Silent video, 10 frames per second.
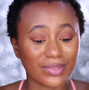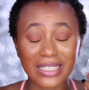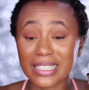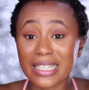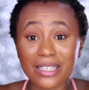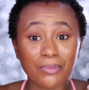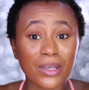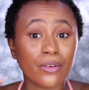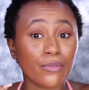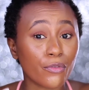it didn't give
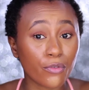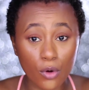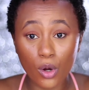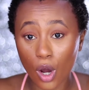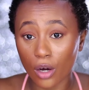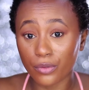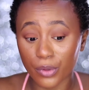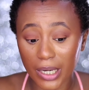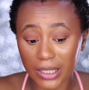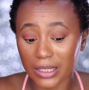me full
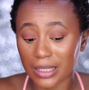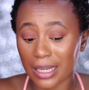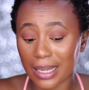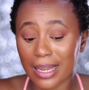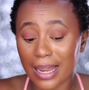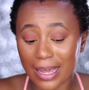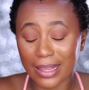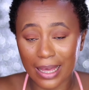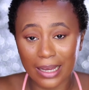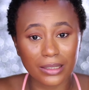coverage
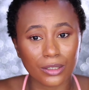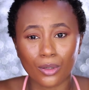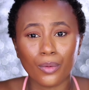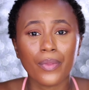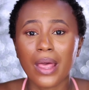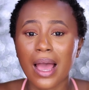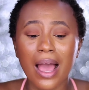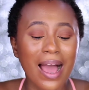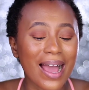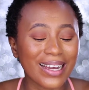like that. So
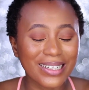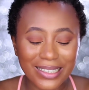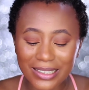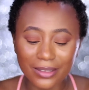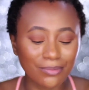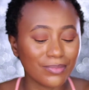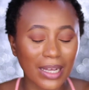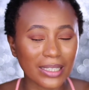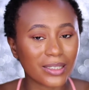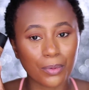
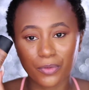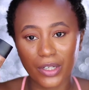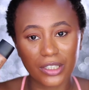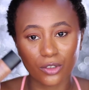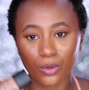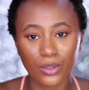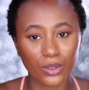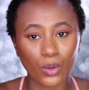I still prefer this one.